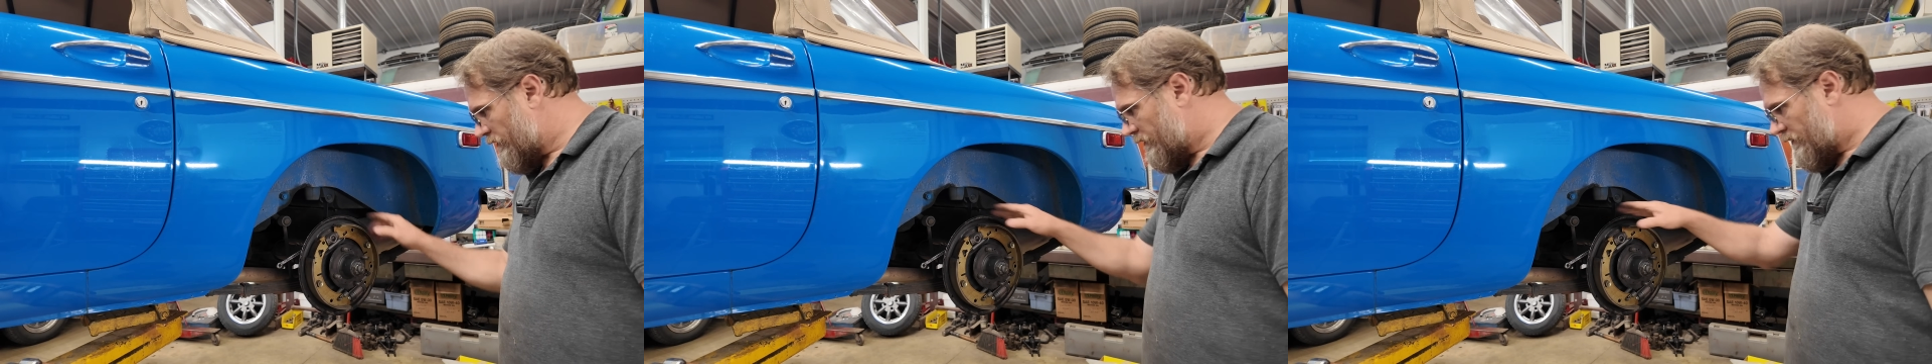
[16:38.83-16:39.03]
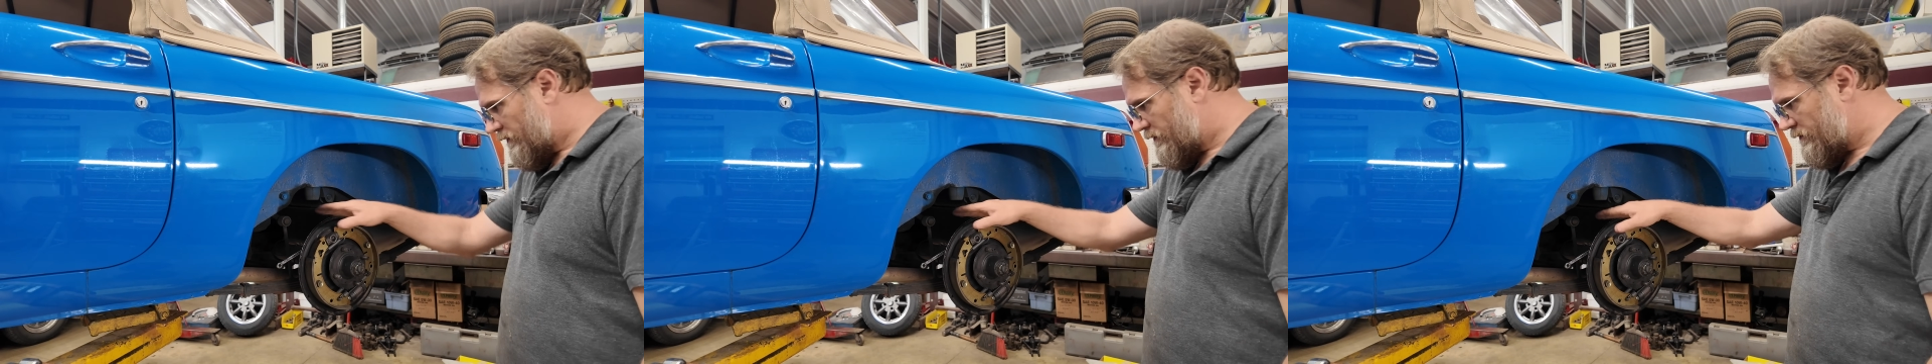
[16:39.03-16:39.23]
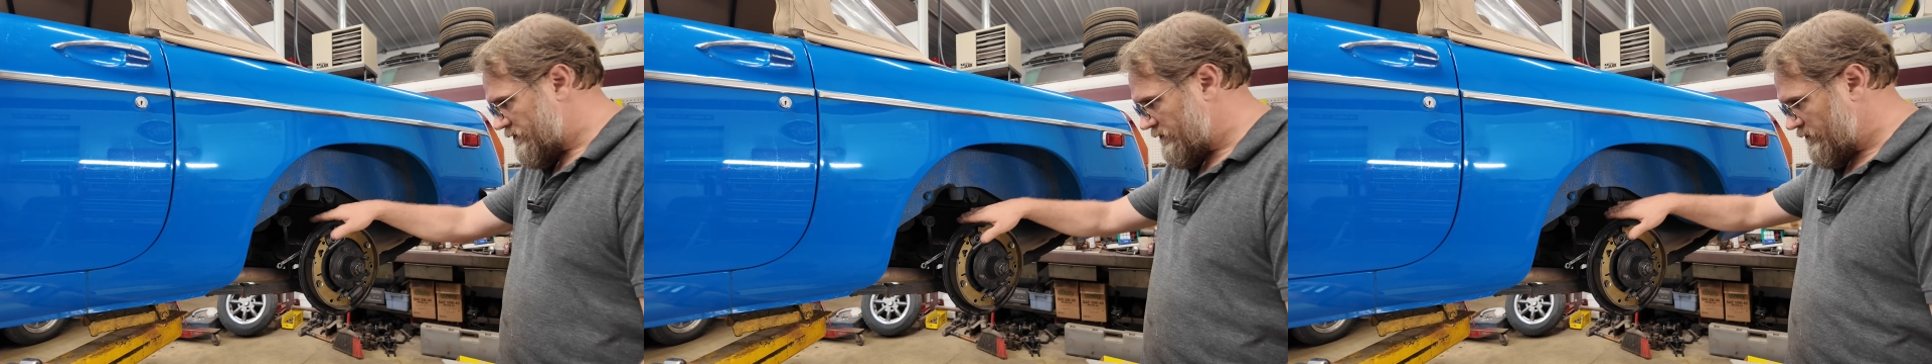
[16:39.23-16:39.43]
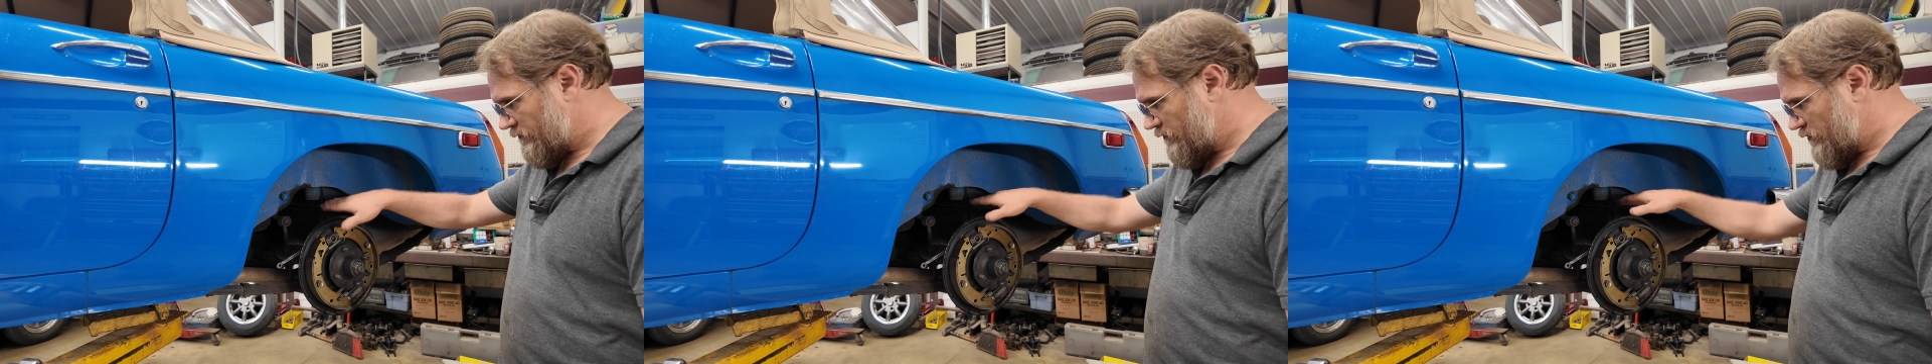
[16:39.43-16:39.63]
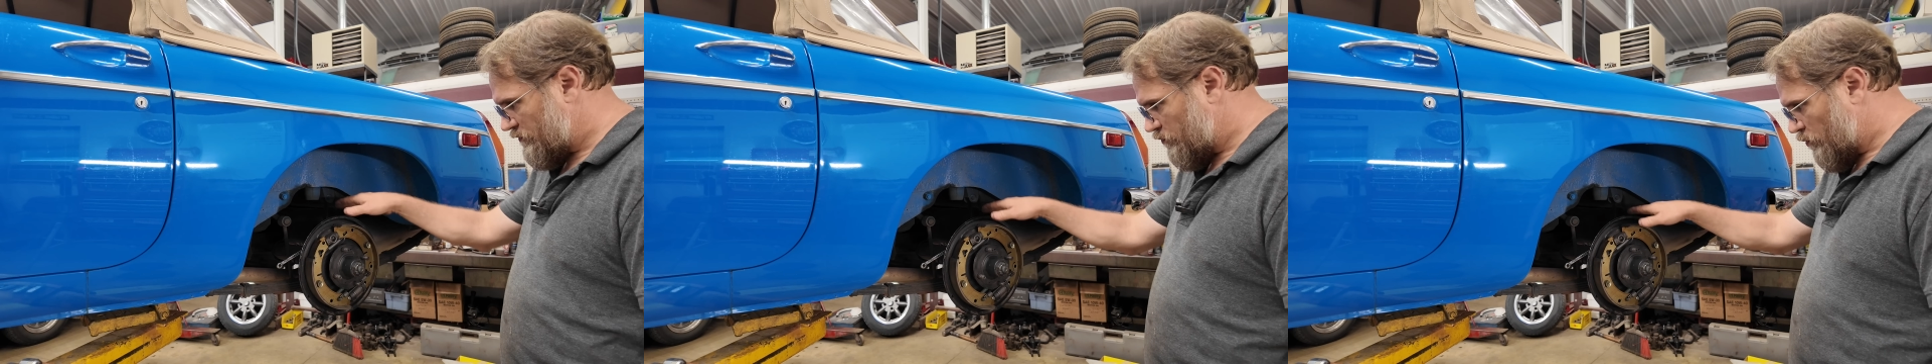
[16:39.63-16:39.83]
There's
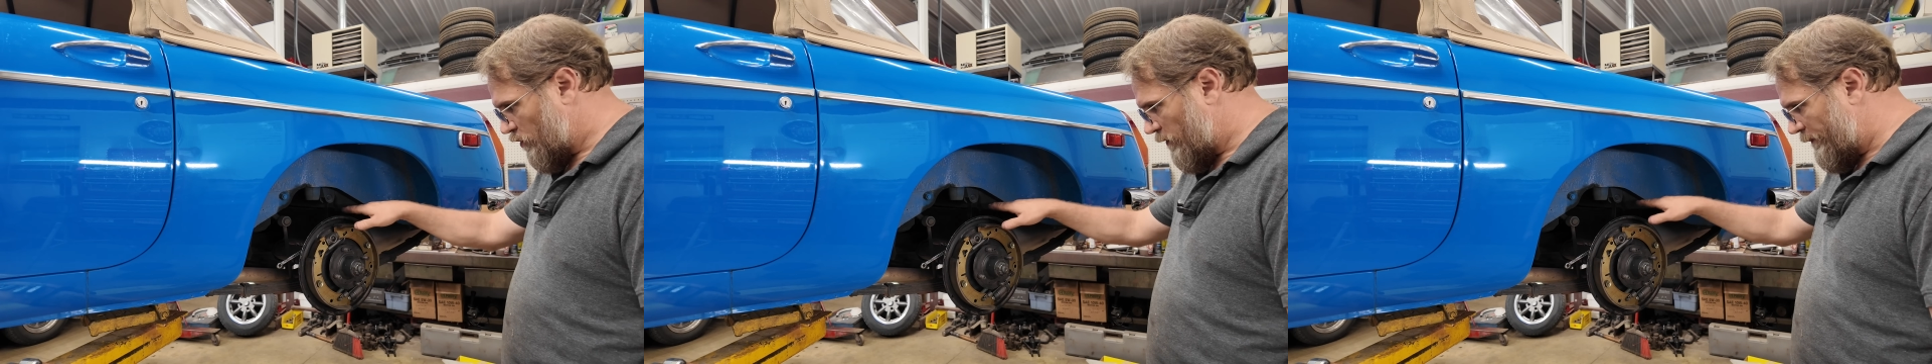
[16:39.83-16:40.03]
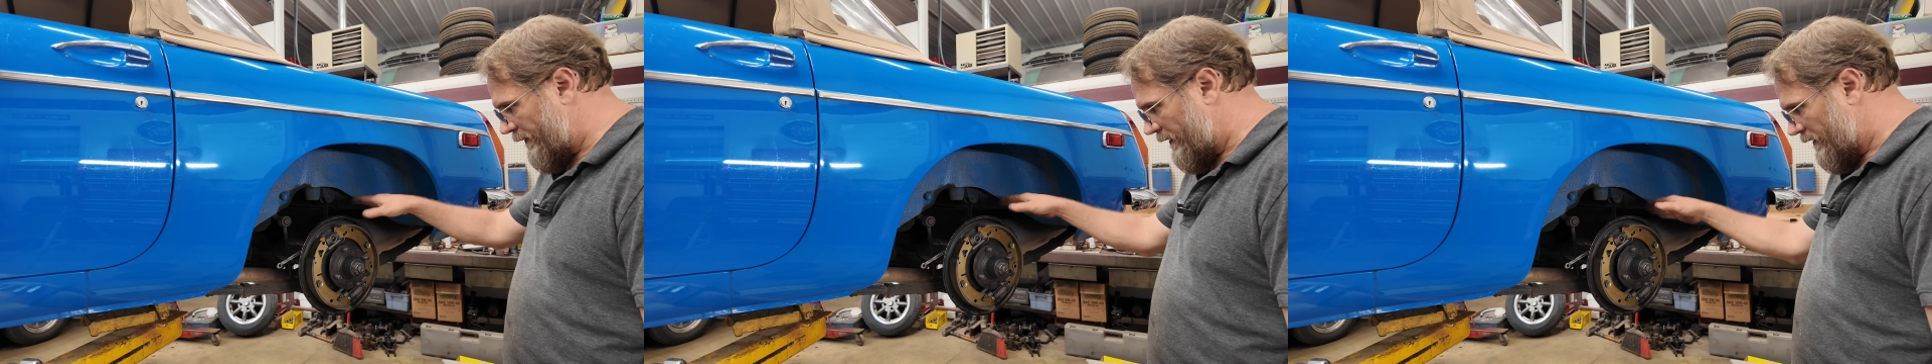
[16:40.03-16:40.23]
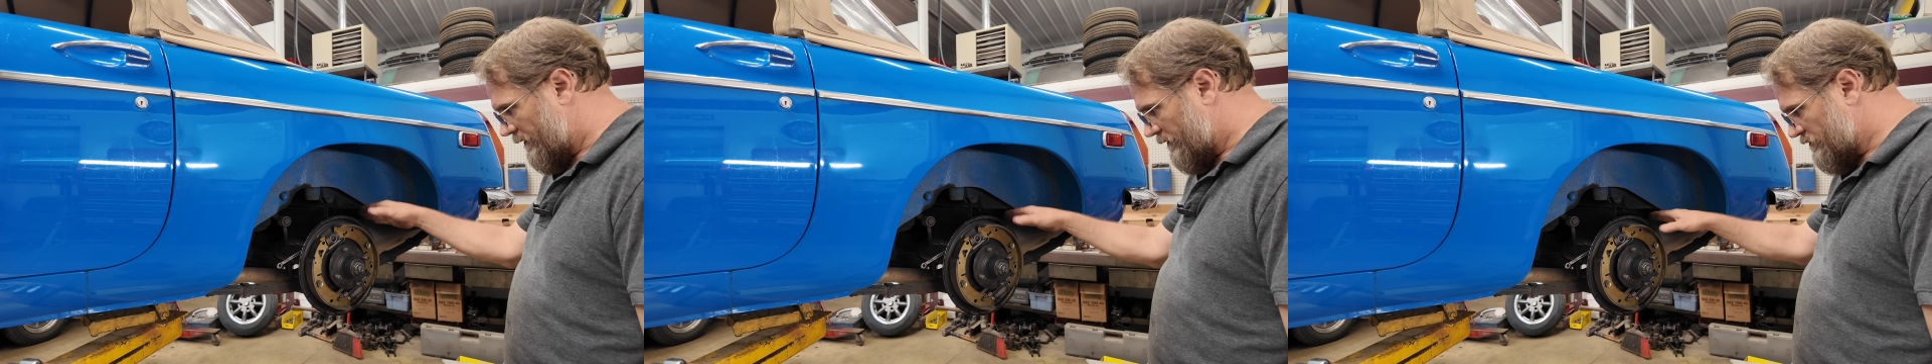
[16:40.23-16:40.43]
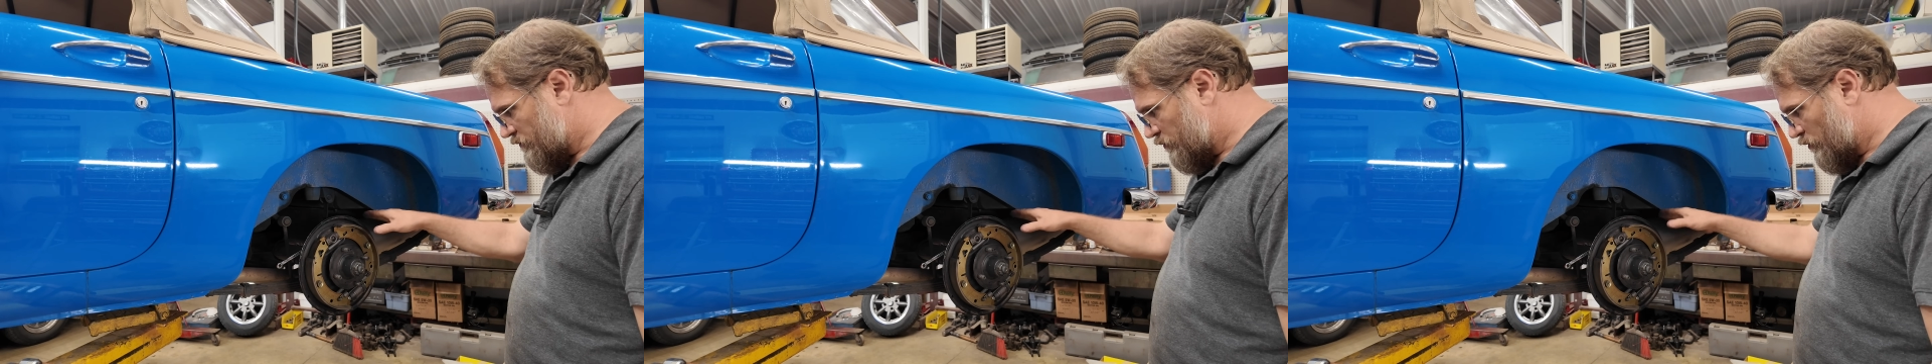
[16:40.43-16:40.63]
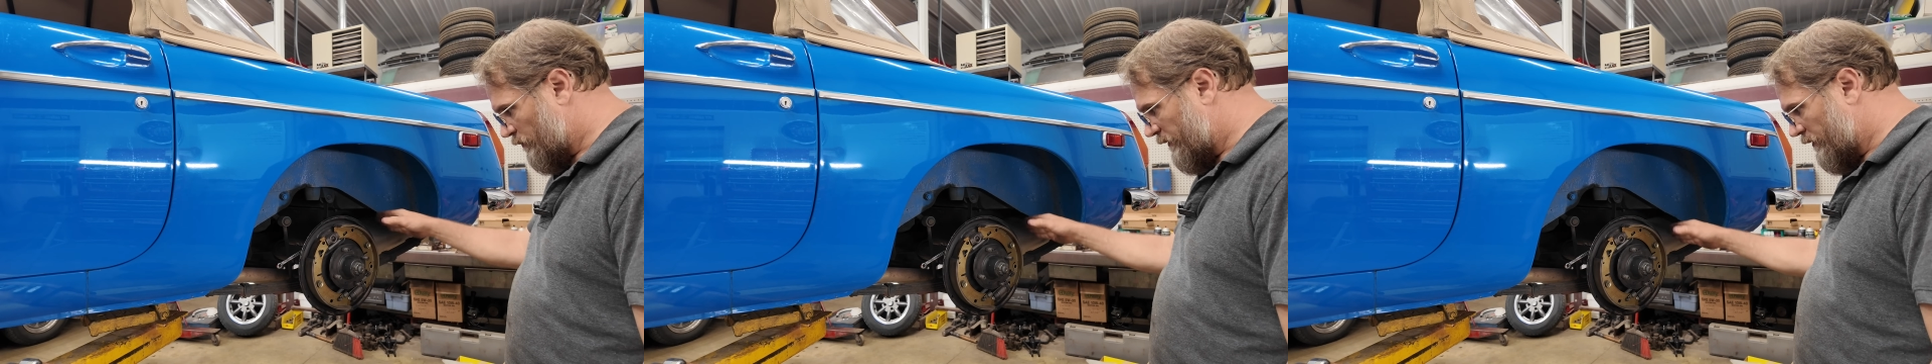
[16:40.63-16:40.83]
warping, there's a
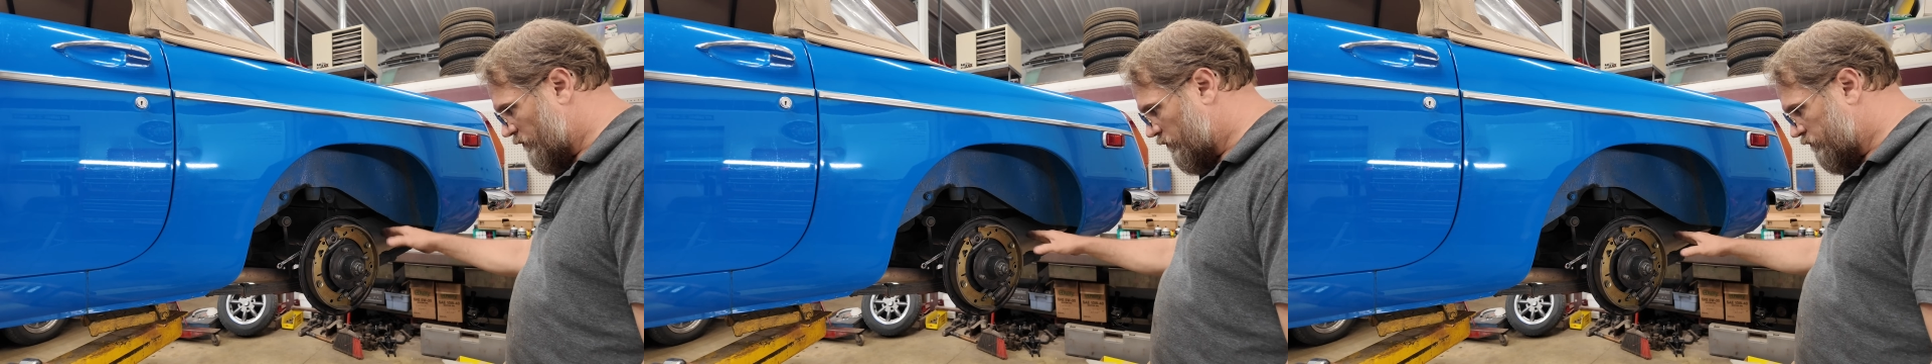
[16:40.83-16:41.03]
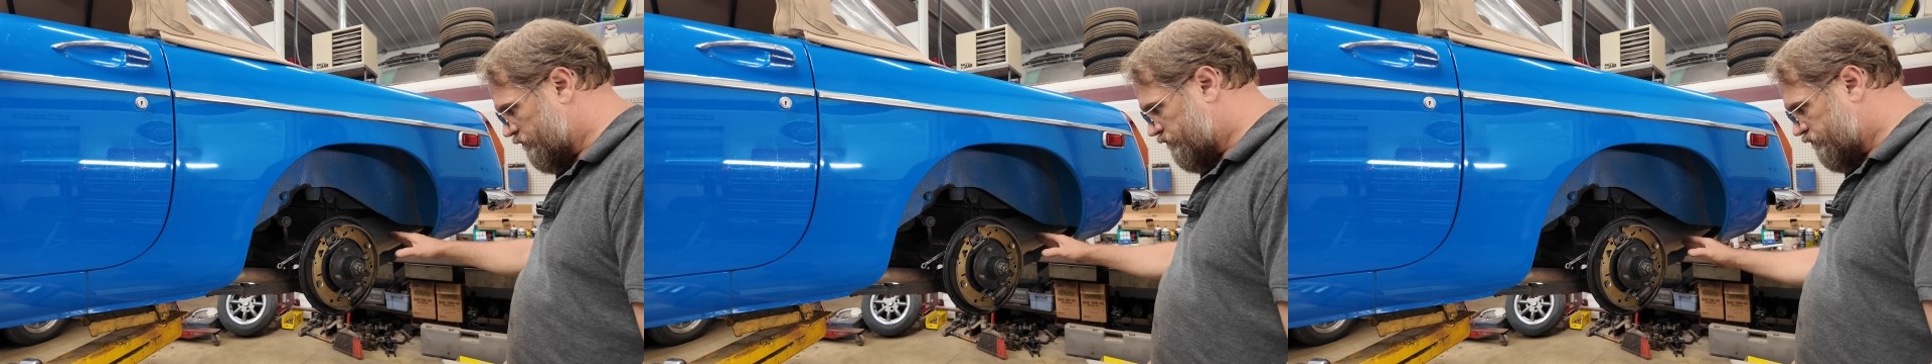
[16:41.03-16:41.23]
little bit of